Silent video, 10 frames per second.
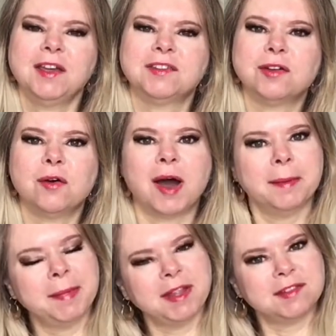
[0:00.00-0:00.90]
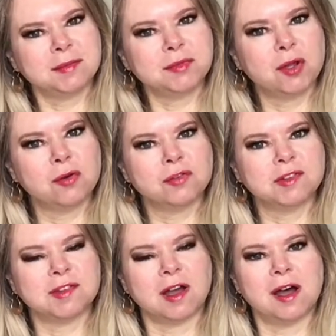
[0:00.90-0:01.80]
So I made some
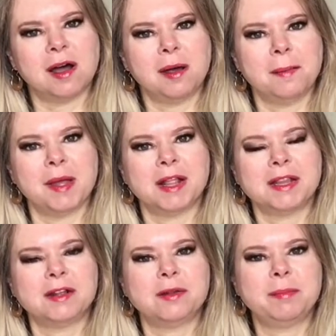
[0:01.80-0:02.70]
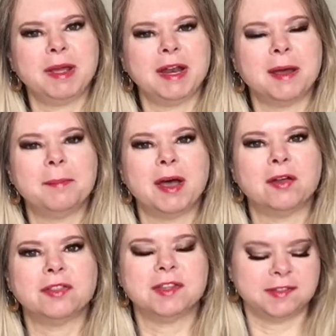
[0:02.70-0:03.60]
notes um, a little bit
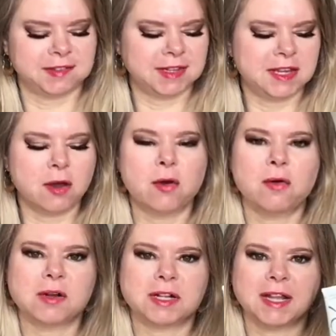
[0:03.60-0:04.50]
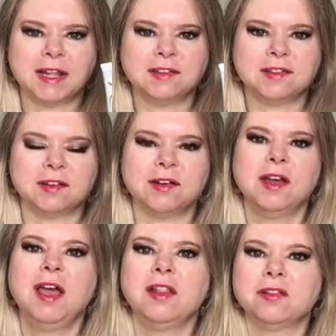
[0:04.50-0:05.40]
about the ZO cleanser.